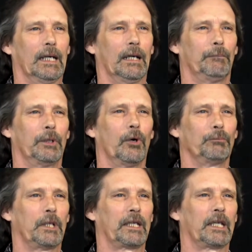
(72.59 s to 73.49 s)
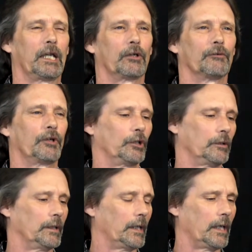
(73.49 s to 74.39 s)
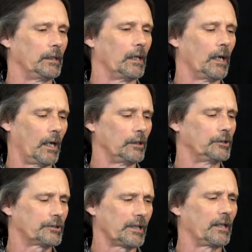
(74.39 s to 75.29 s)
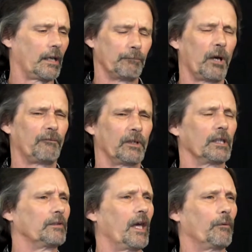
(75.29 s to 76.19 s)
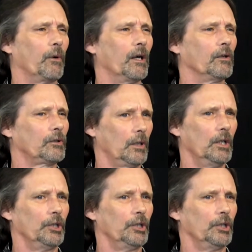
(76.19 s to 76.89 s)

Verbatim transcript: I've been home taking care of her, and I said, I'm not feeling that well.